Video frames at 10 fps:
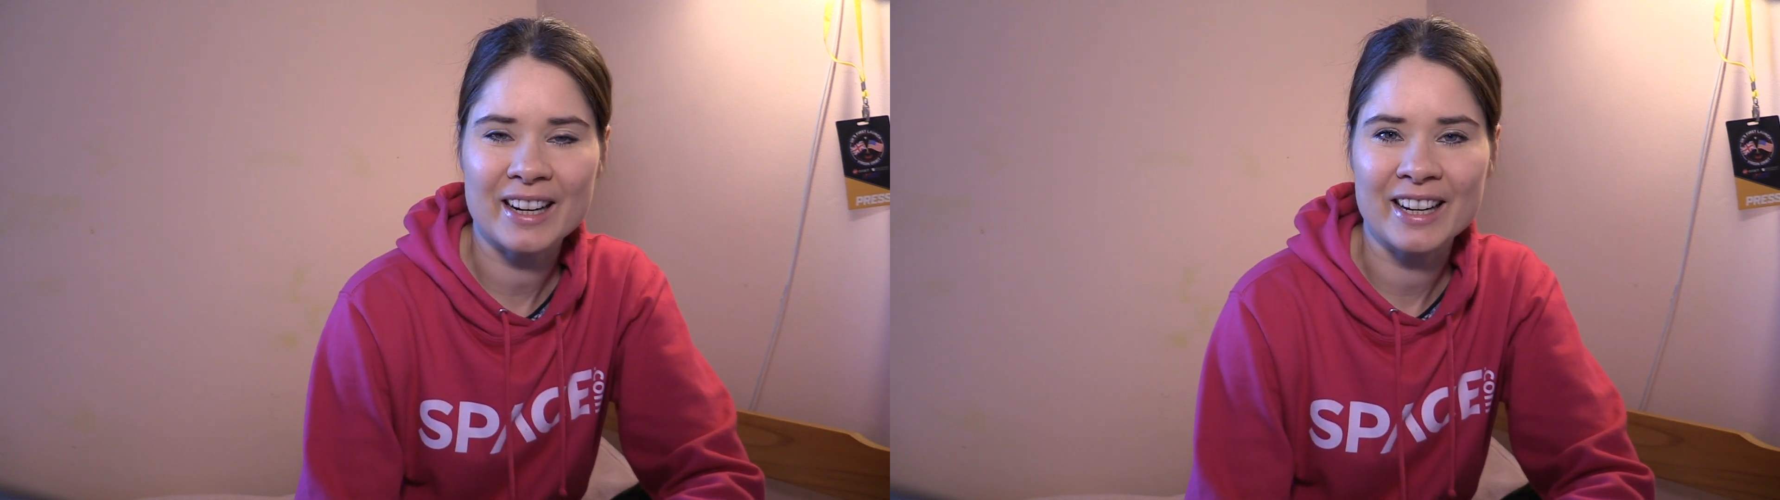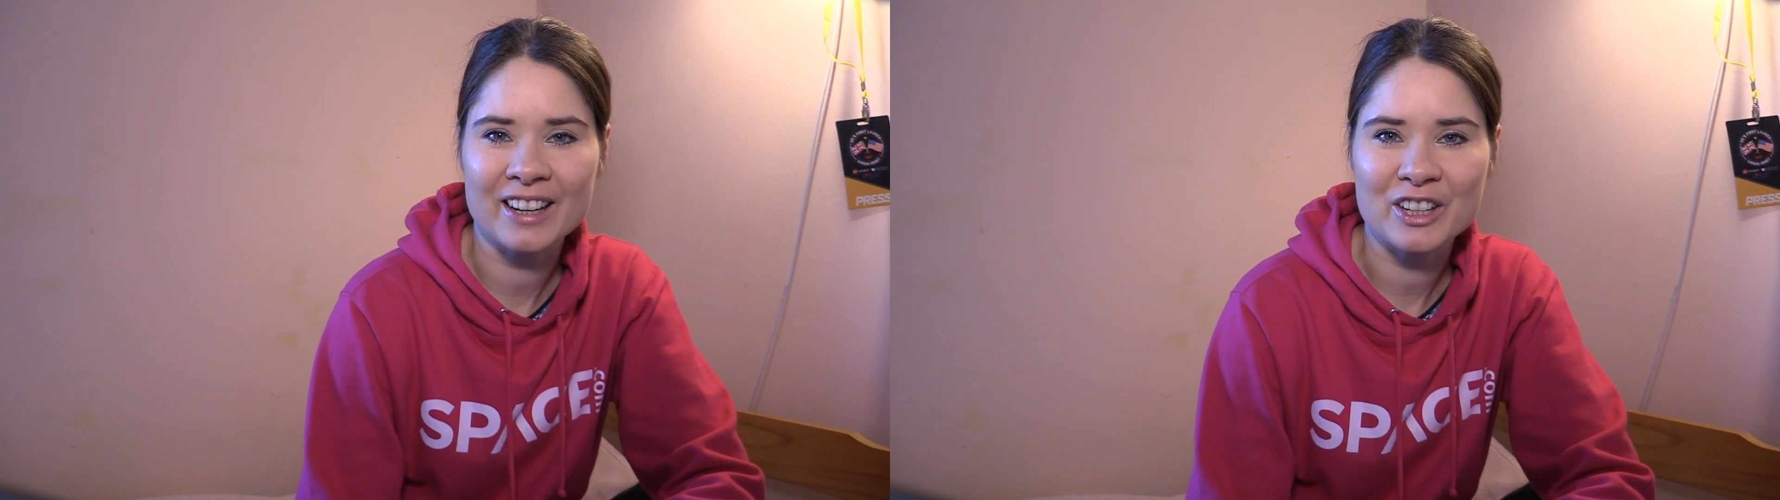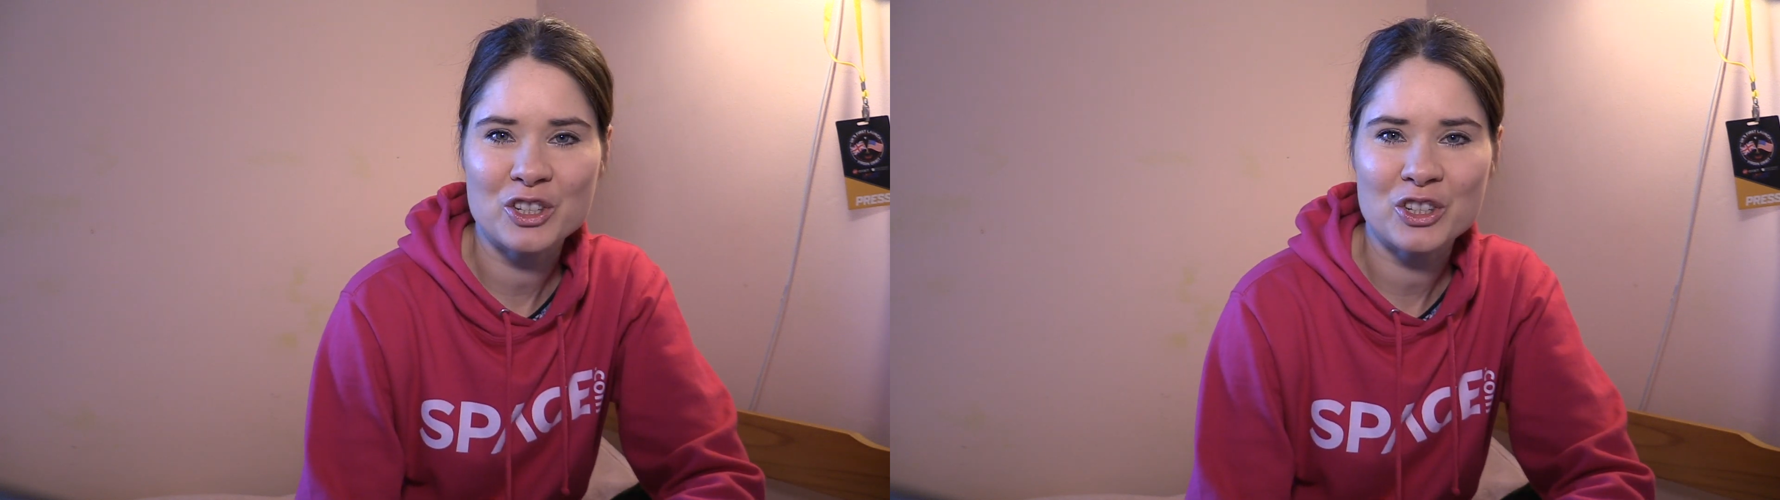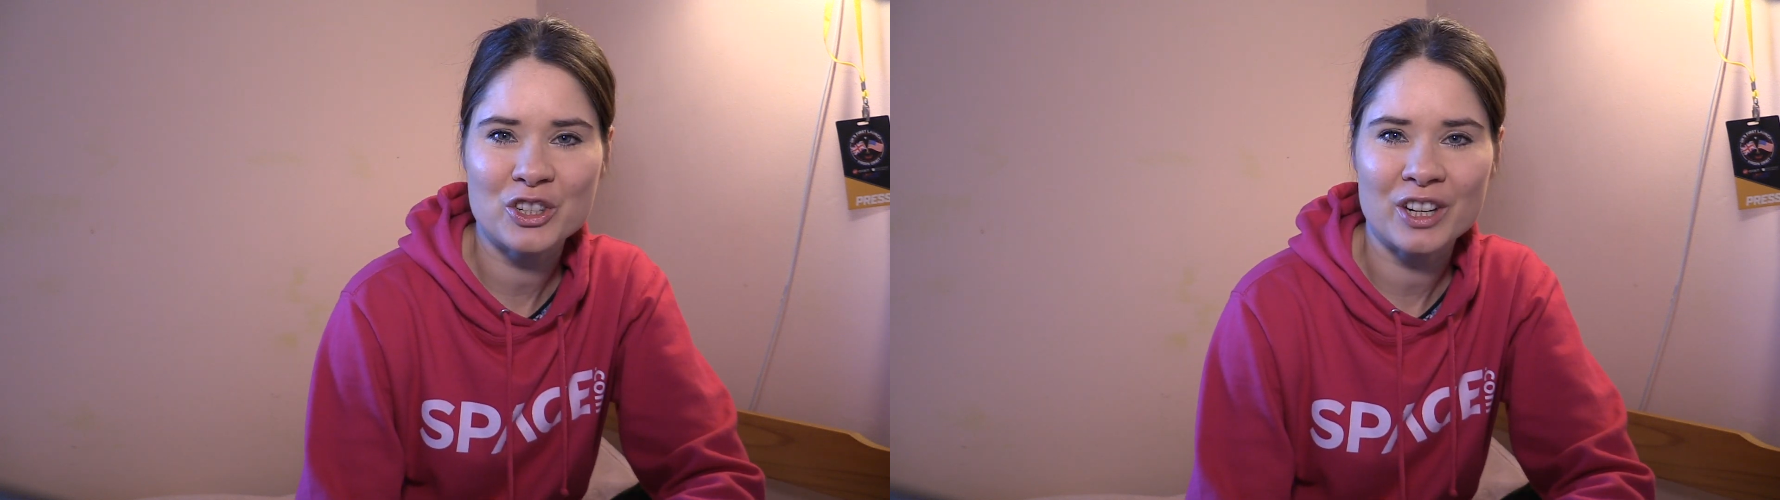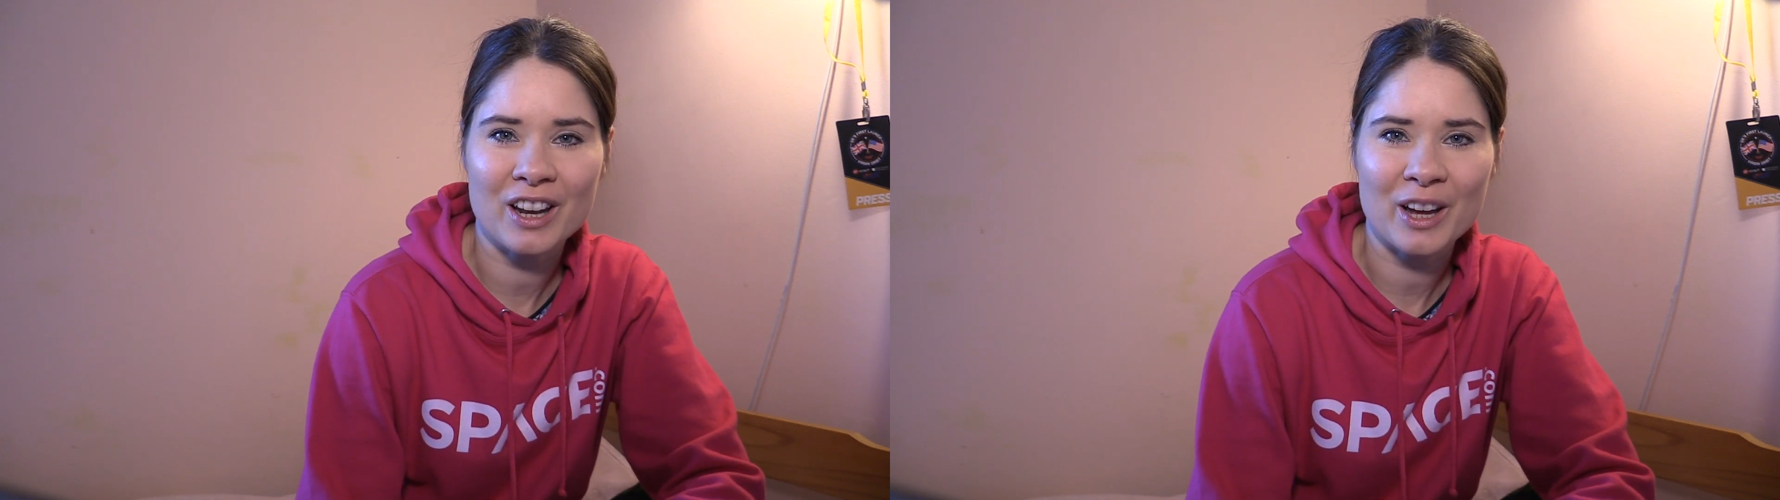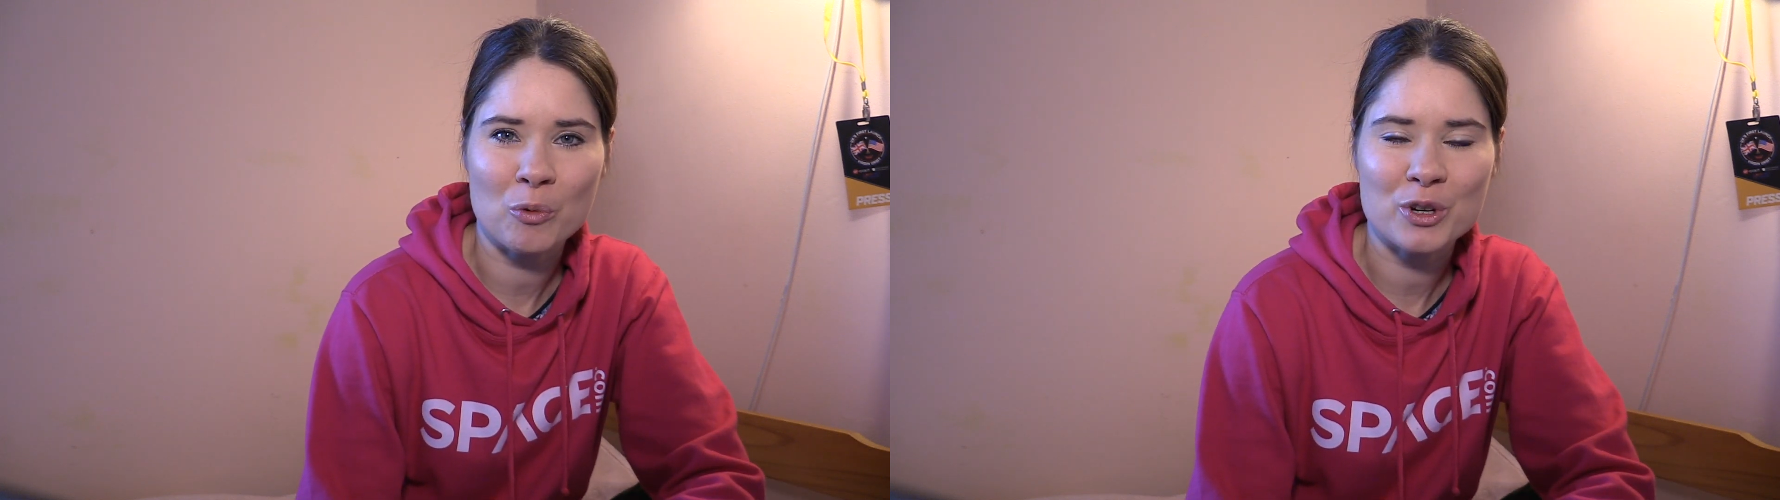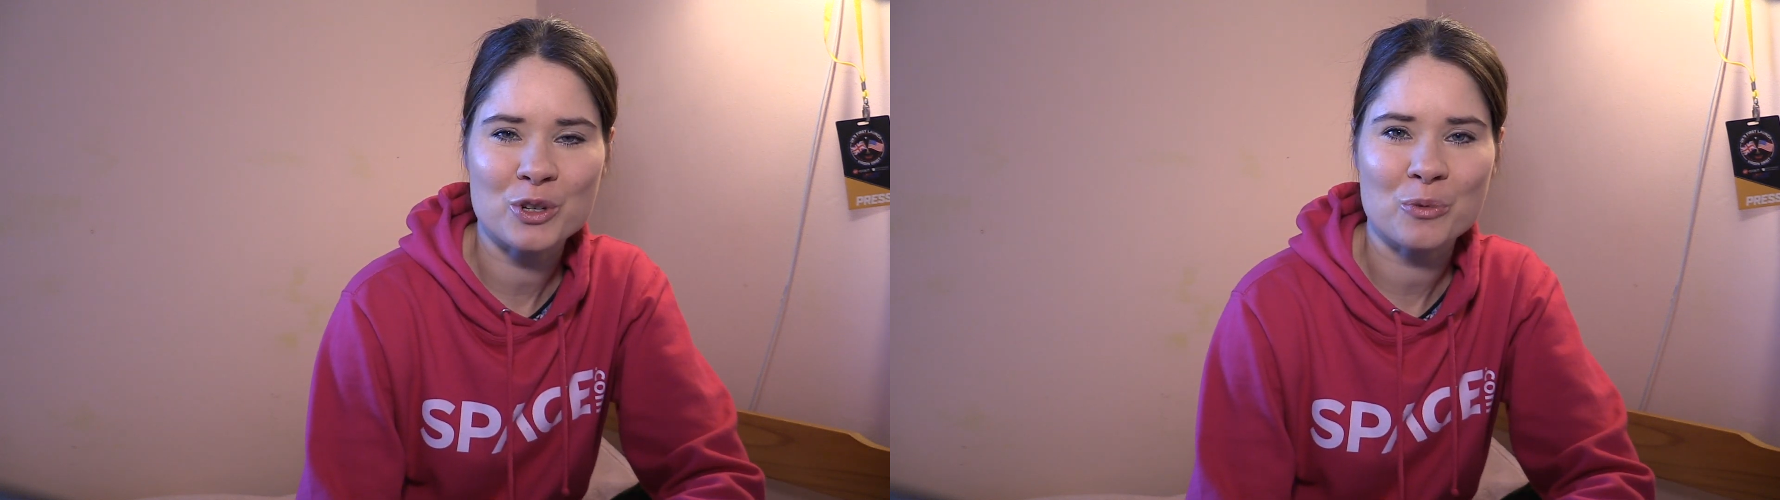English language